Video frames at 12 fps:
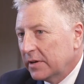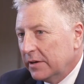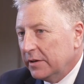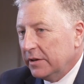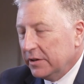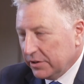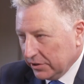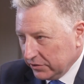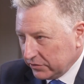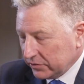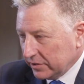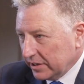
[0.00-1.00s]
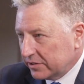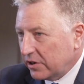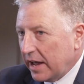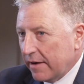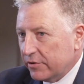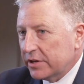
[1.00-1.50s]
It is.
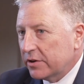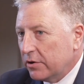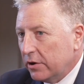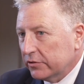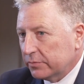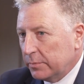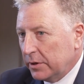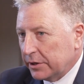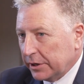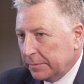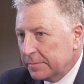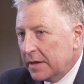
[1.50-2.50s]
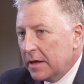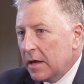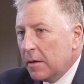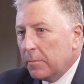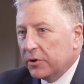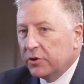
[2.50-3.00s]
Everything costs money,
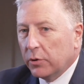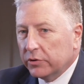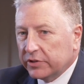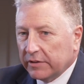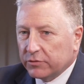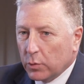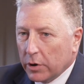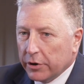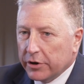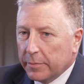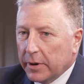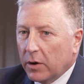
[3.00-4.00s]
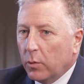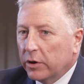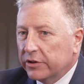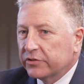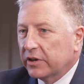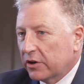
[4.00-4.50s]
but you always have to worry about what
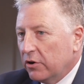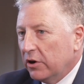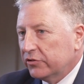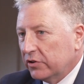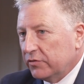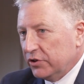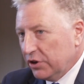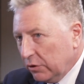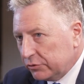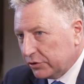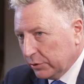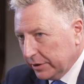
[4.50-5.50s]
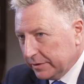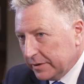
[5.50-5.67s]
it's going to cost if you don't do it.